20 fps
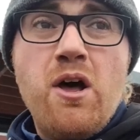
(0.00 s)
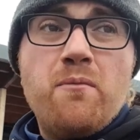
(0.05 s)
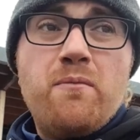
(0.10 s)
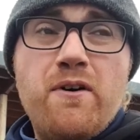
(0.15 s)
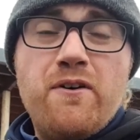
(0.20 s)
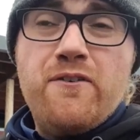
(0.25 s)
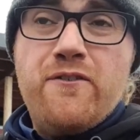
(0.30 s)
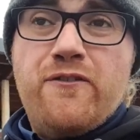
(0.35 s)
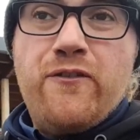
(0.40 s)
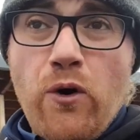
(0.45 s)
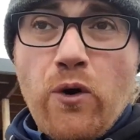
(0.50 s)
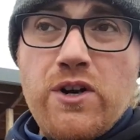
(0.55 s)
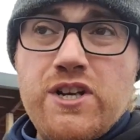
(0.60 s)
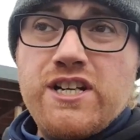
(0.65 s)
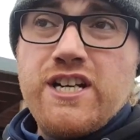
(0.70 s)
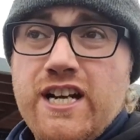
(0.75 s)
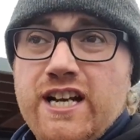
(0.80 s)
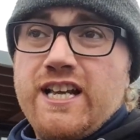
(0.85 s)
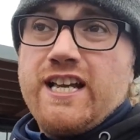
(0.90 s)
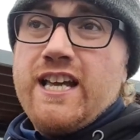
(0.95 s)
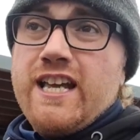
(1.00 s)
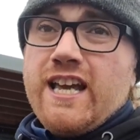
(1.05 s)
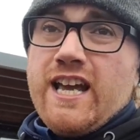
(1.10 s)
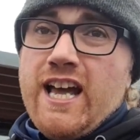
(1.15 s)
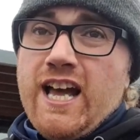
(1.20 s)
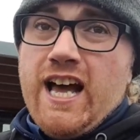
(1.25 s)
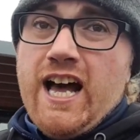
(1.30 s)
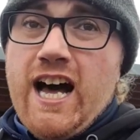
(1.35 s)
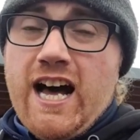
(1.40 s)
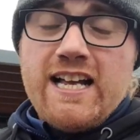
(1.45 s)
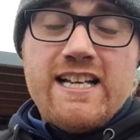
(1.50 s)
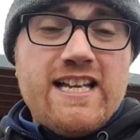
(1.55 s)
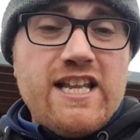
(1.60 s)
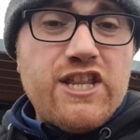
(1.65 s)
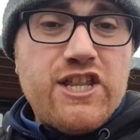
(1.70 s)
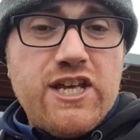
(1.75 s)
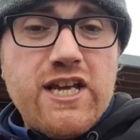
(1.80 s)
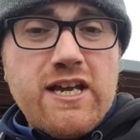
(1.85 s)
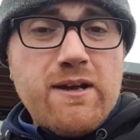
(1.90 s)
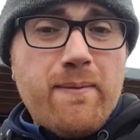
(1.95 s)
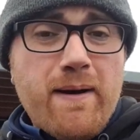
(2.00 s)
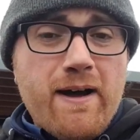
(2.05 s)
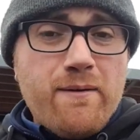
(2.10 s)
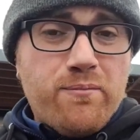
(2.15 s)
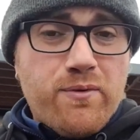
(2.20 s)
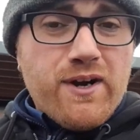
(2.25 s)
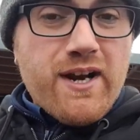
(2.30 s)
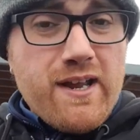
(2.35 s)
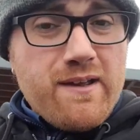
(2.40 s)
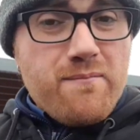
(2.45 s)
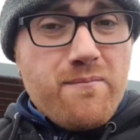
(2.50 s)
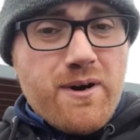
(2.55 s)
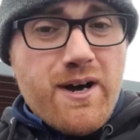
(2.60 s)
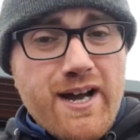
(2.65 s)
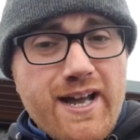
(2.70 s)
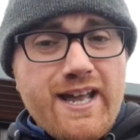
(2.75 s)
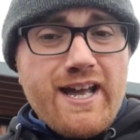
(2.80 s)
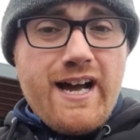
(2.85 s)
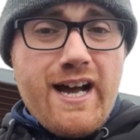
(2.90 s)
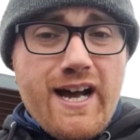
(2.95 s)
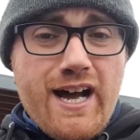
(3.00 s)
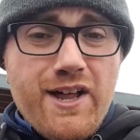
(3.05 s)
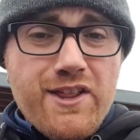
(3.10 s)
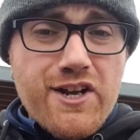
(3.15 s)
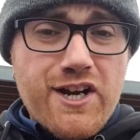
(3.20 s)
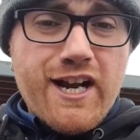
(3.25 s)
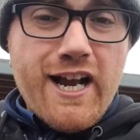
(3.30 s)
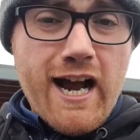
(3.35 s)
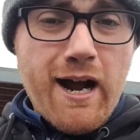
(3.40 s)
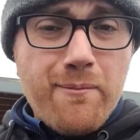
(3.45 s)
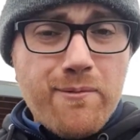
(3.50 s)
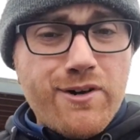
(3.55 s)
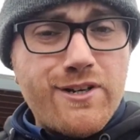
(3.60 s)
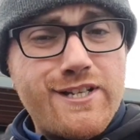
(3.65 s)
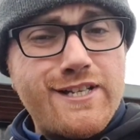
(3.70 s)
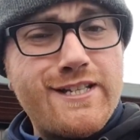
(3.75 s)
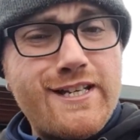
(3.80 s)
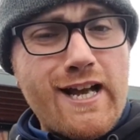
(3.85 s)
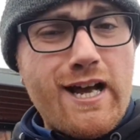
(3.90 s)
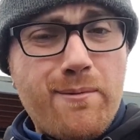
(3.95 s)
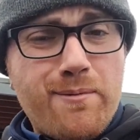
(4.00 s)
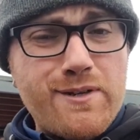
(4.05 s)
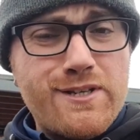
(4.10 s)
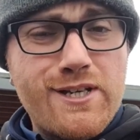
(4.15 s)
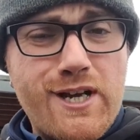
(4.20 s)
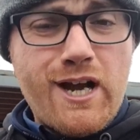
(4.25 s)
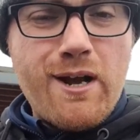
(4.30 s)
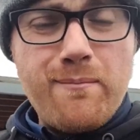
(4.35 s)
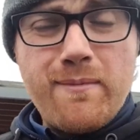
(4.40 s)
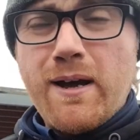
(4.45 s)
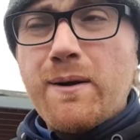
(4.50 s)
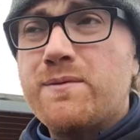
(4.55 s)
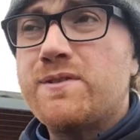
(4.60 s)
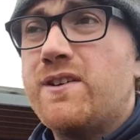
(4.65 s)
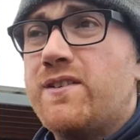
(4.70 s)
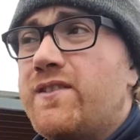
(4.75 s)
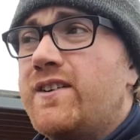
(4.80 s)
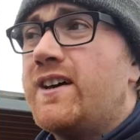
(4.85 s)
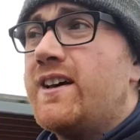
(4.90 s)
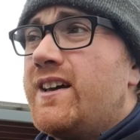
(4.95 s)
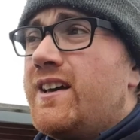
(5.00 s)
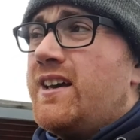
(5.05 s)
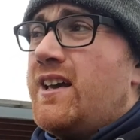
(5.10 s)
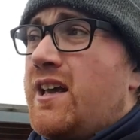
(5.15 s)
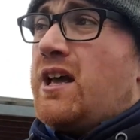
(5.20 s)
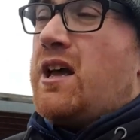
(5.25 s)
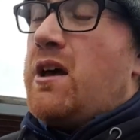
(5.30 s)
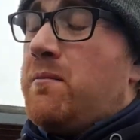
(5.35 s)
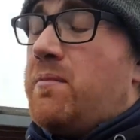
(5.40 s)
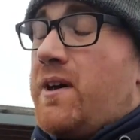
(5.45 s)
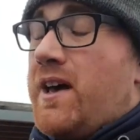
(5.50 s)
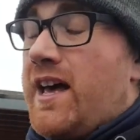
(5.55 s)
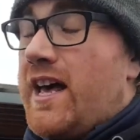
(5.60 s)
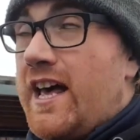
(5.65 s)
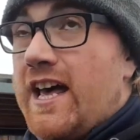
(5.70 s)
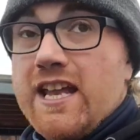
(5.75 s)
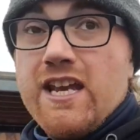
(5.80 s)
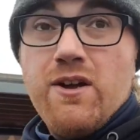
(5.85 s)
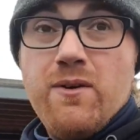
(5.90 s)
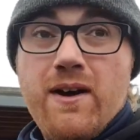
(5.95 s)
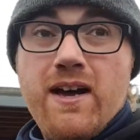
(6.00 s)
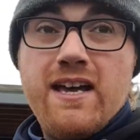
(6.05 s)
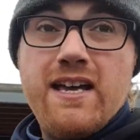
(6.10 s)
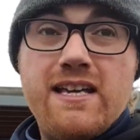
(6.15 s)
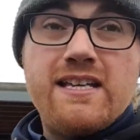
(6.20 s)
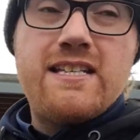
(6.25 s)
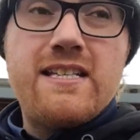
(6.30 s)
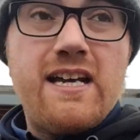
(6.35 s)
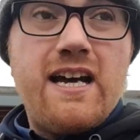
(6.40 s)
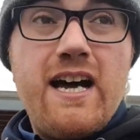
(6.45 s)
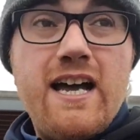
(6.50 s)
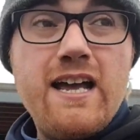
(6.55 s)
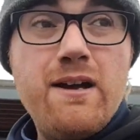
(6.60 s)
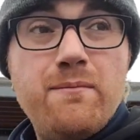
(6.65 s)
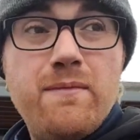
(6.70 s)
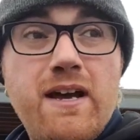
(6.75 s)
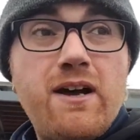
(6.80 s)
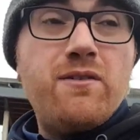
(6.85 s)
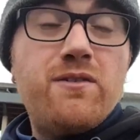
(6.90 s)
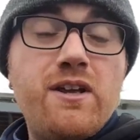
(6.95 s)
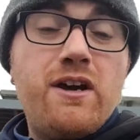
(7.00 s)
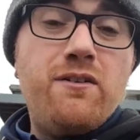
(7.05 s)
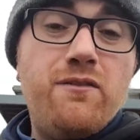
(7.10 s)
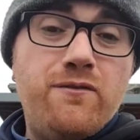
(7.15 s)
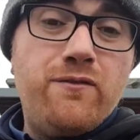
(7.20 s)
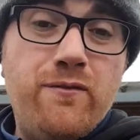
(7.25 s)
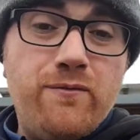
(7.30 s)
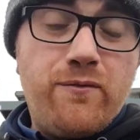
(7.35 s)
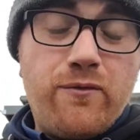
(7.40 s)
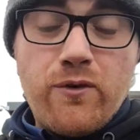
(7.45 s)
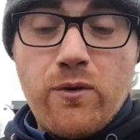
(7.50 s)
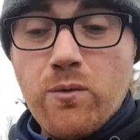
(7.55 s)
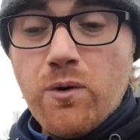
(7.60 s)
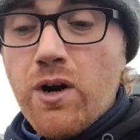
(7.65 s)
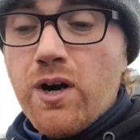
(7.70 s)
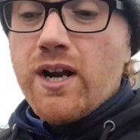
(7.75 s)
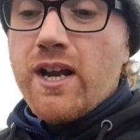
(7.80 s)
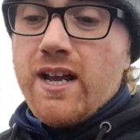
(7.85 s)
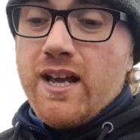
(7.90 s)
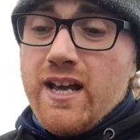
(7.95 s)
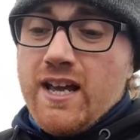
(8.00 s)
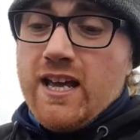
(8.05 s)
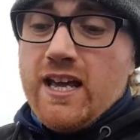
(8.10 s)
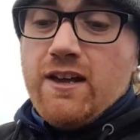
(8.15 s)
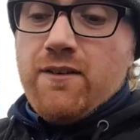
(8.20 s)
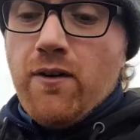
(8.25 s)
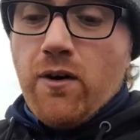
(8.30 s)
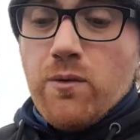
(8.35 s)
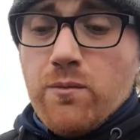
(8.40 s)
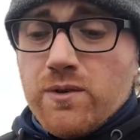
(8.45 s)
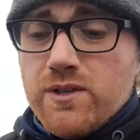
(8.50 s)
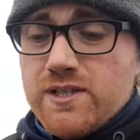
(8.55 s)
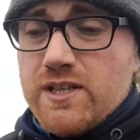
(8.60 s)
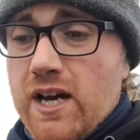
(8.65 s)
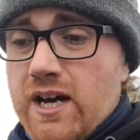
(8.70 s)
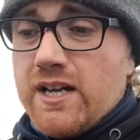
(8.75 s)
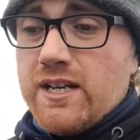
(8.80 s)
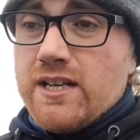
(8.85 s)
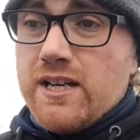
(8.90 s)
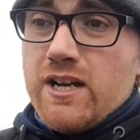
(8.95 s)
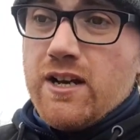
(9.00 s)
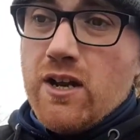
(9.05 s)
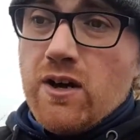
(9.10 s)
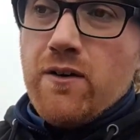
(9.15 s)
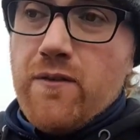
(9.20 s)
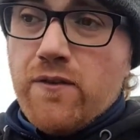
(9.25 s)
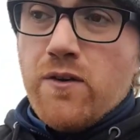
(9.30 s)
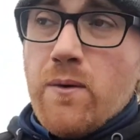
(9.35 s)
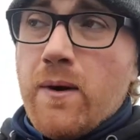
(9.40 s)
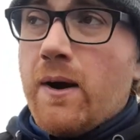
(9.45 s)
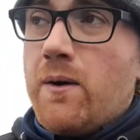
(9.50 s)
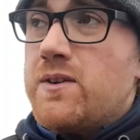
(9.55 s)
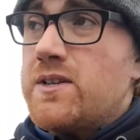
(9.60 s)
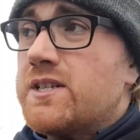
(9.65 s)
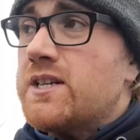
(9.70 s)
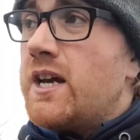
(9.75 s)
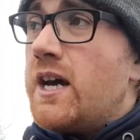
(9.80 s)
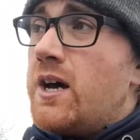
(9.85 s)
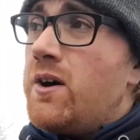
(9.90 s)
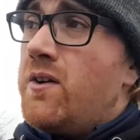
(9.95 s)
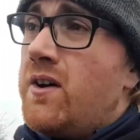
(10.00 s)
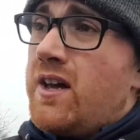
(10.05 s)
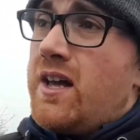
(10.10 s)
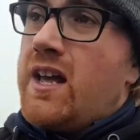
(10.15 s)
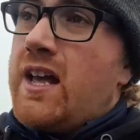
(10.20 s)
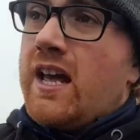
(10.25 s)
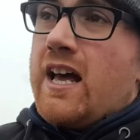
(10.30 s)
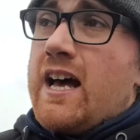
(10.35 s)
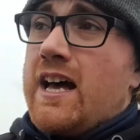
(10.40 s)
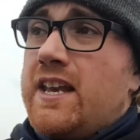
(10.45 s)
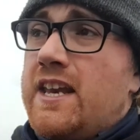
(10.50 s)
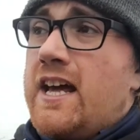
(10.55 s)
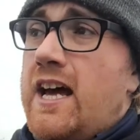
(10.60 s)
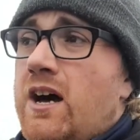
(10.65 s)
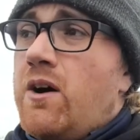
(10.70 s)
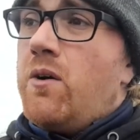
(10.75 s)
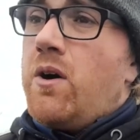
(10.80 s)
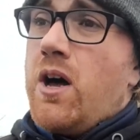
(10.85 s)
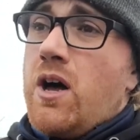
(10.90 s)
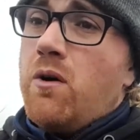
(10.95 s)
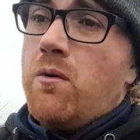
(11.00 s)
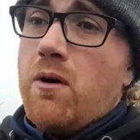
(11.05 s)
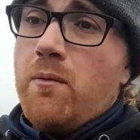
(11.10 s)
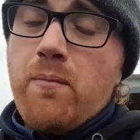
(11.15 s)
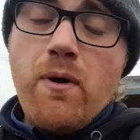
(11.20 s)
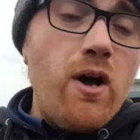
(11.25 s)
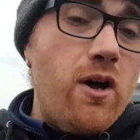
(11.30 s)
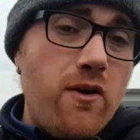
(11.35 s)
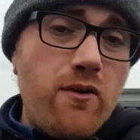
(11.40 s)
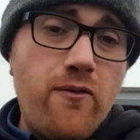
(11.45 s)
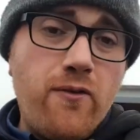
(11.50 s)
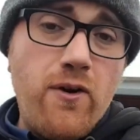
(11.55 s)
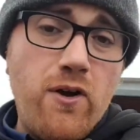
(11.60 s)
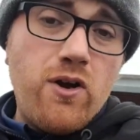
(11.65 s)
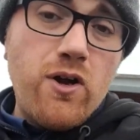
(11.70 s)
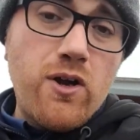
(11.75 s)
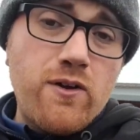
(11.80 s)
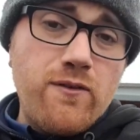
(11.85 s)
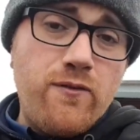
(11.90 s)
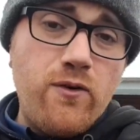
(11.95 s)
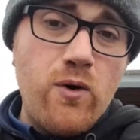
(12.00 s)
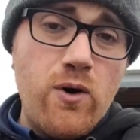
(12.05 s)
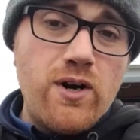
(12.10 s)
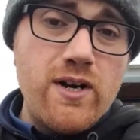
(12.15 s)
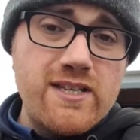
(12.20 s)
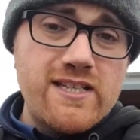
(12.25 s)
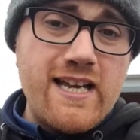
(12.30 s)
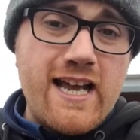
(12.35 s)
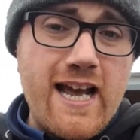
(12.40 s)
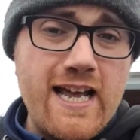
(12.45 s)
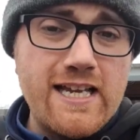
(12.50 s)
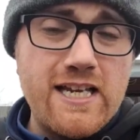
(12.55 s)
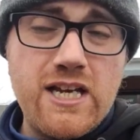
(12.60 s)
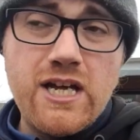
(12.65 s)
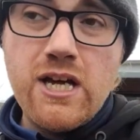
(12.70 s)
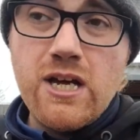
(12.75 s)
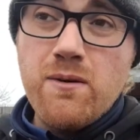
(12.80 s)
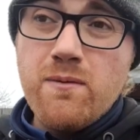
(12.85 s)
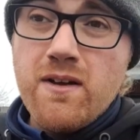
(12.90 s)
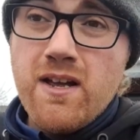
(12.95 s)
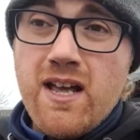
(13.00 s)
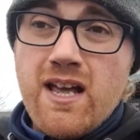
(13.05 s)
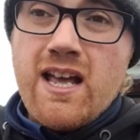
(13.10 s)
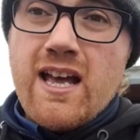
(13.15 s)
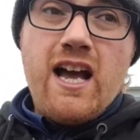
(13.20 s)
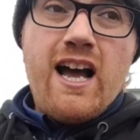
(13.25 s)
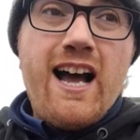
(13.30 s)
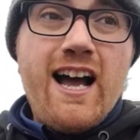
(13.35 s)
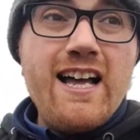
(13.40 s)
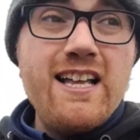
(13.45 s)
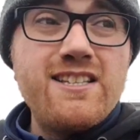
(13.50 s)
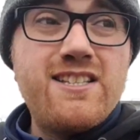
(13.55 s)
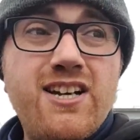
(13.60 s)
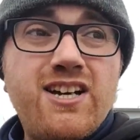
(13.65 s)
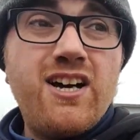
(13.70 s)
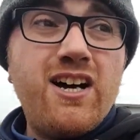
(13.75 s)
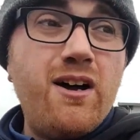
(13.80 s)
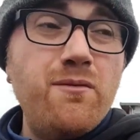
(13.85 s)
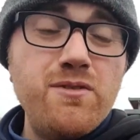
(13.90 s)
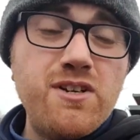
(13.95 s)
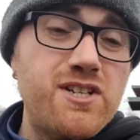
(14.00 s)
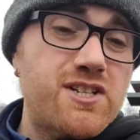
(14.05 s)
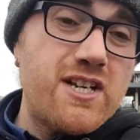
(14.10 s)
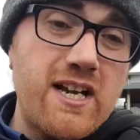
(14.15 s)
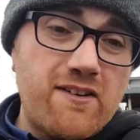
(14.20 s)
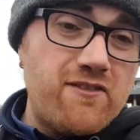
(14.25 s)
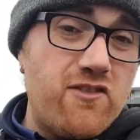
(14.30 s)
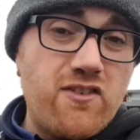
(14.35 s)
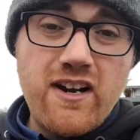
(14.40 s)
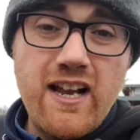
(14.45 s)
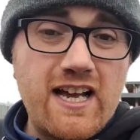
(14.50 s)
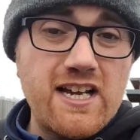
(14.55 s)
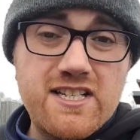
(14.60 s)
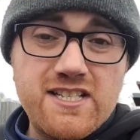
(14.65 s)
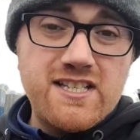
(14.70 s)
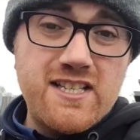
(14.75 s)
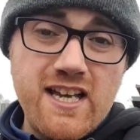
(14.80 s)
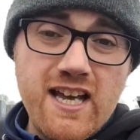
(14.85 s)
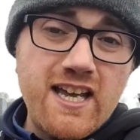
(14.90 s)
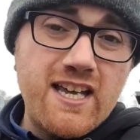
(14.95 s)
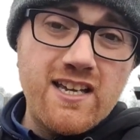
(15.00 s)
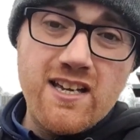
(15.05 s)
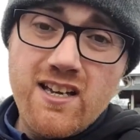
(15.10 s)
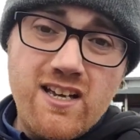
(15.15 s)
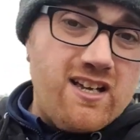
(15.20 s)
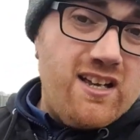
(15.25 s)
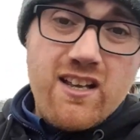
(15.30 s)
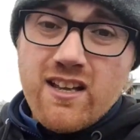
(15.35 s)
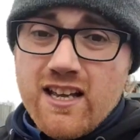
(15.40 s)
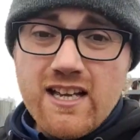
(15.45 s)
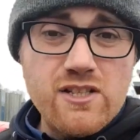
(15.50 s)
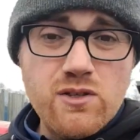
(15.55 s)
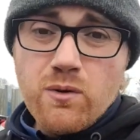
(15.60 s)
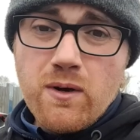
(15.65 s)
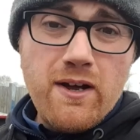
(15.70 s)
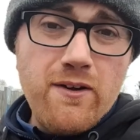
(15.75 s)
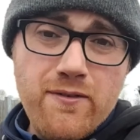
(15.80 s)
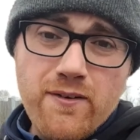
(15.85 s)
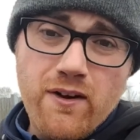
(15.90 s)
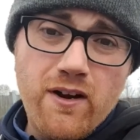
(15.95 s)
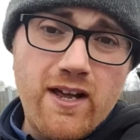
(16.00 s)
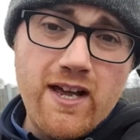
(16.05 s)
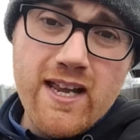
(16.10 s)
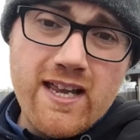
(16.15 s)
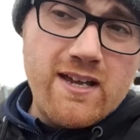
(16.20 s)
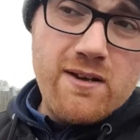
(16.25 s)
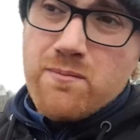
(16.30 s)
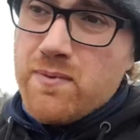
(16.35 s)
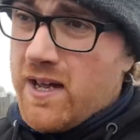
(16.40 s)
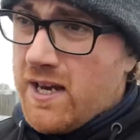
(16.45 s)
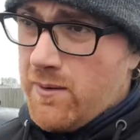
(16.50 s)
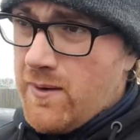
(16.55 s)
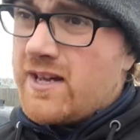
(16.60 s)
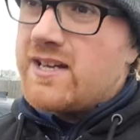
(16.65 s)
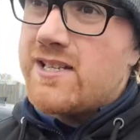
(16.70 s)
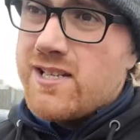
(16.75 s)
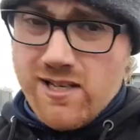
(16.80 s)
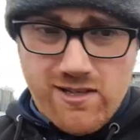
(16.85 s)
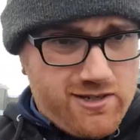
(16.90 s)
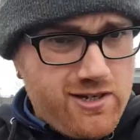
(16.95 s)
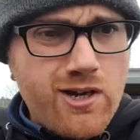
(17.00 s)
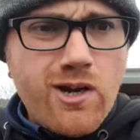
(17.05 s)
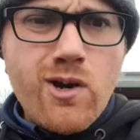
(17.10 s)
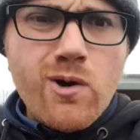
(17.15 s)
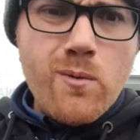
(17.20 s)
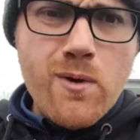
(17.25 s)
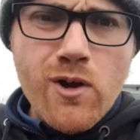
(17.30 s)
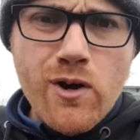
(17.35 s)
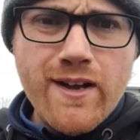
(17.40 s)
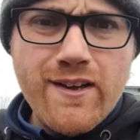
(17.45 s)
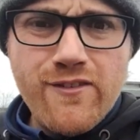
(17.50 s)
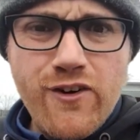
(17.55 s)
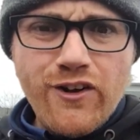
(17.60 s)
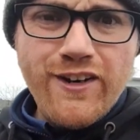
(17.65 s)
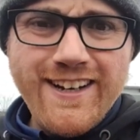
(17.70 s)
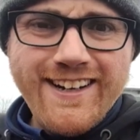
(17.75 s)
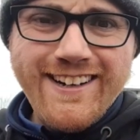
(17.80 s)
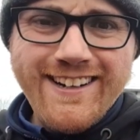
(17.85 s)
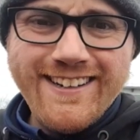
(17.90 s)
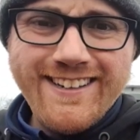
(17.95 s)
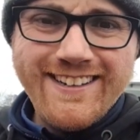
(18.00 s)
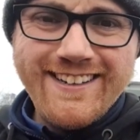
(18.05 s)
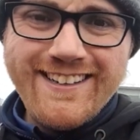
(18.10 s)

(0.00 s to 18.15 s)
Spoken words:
But unfortunately, I didn't think about bringing my other camera to set up a time lapse of it. But anyways, I am now done for work. Yvonne was done, you know, a few hours ago. And now we're both looking forward to heading home. And I'm just going to have a relaxing day. That's what I feel like. But anyways, we've got Yvonne here.